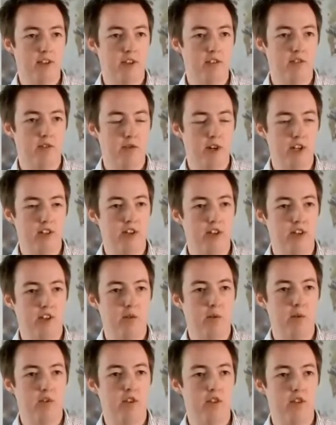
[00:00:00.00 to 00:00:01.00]
off research that
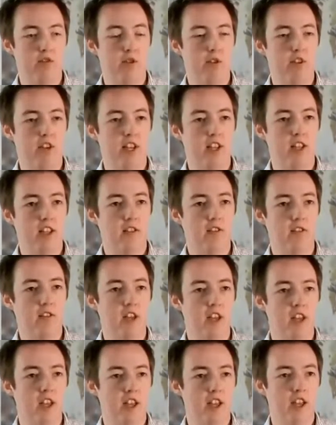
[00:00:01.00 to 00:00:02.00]
we've done through T-Leaf
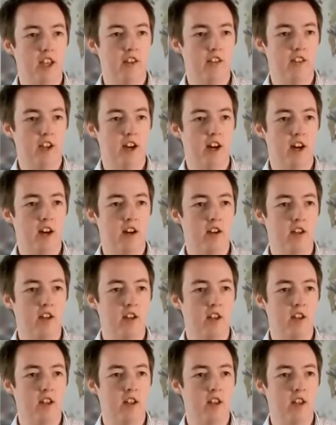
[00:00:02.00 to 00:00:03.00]
is our
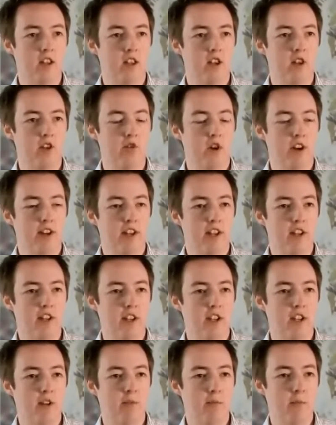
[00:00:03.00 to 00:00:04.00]
user ID
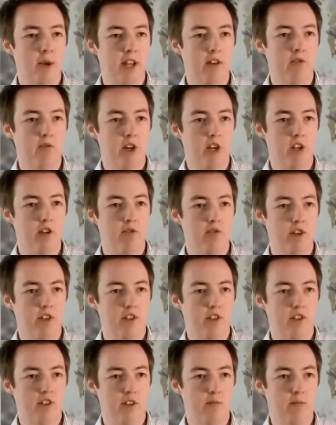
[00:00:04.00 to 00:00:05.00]
and PIN recovery
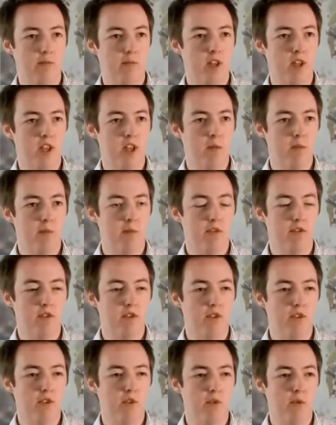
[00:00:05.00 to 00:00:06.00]
system.
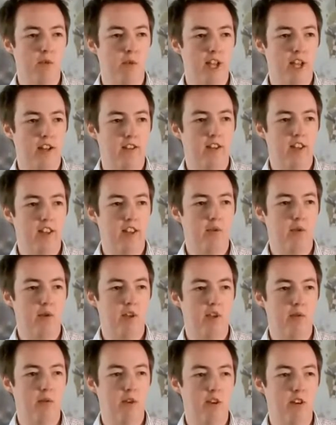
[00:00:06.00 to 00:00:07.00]
Before we had T-Leaf, we
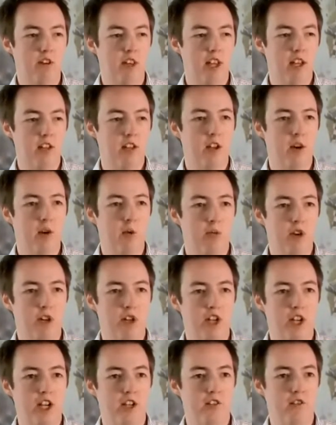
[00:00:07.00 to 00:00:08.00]
really had no
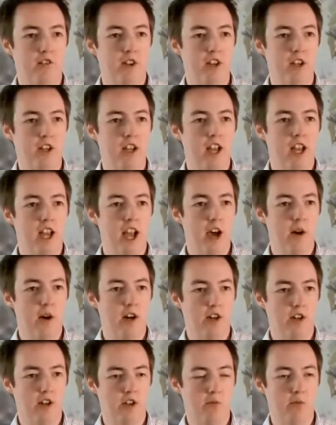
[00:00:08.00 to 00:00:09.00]
appreciation for how our
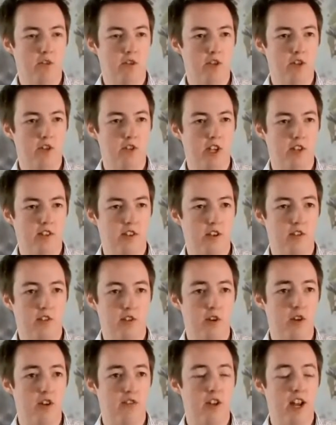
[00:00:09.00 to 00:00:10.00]
customers used that service
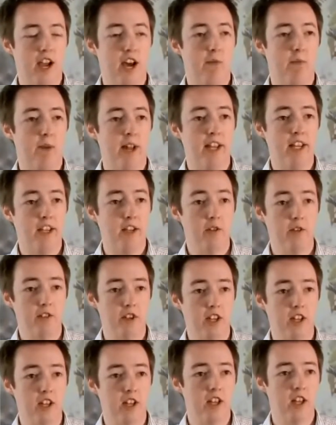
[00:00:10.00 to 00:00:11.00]
or even how many used
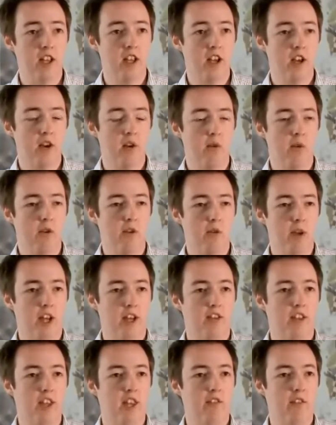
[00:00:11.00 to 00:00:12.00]
it. Once we had
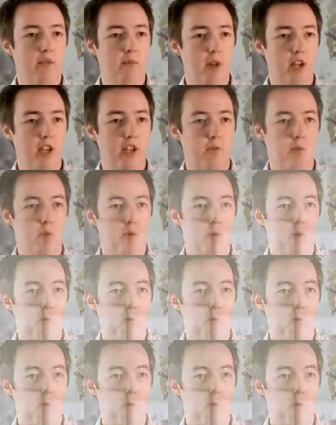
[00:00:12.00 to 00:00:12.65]
T-Leaf in place, we were